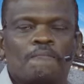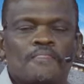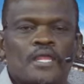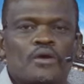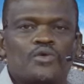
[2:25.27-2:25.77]

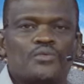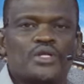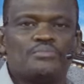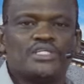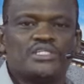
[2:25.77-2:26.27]
we will
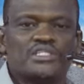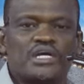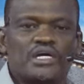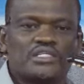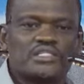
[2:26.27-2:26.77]
be
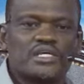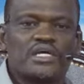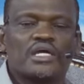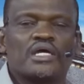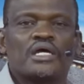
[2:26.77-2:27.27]

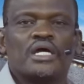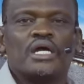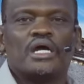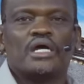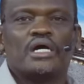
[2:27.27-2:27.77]
discussing,
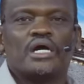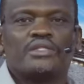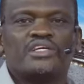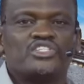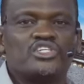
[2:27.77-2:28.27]

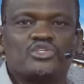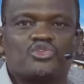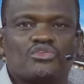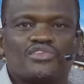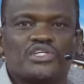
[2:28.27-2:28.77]
the gist
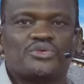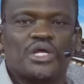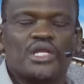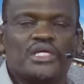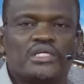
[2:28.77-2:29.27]
of it
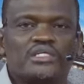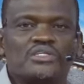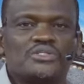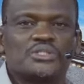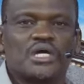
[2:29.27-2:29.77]
really
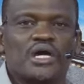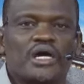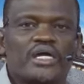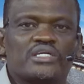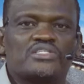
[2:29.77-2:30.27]
is
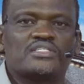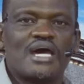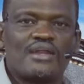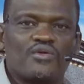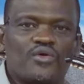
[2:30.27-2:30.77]

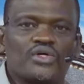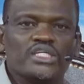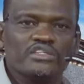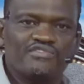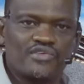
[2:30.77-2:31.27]
external
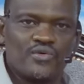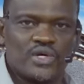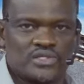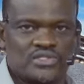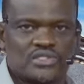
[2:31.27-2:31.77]

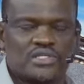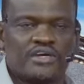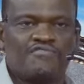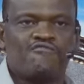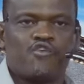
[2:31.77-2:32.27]
influence, the
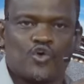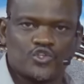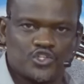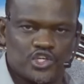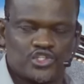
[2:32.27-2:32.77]

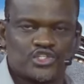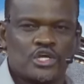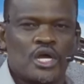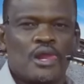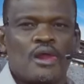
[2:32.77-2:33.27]
forces
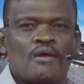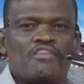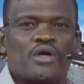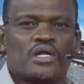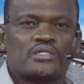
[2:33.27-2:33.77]

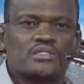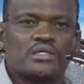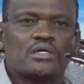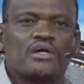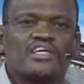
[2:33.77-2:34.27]
that
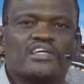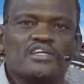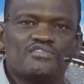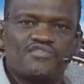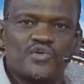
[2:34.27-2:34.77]

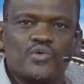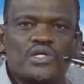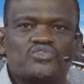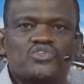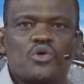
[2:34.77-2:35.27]

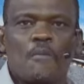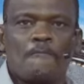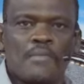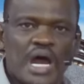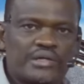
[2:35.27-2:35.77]
influence your
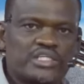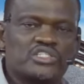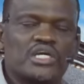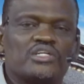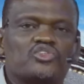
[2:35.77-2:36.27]
marriage.
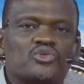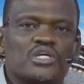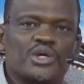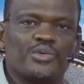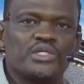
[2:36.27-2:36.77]
And
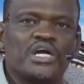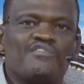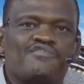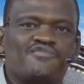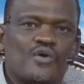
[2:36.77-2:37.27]
today we are
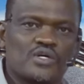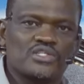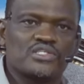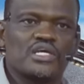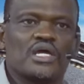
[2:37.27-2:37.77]

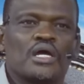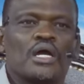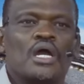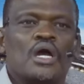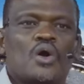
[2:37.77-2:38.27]
focusing
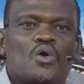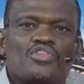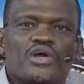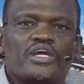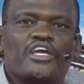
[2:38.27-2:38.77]
on
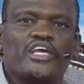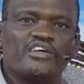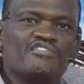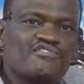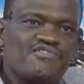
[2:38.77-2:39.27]
the
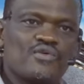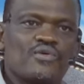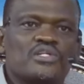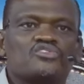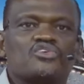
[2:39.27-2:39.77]

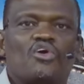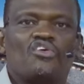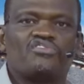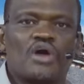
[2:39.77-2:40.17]
influence of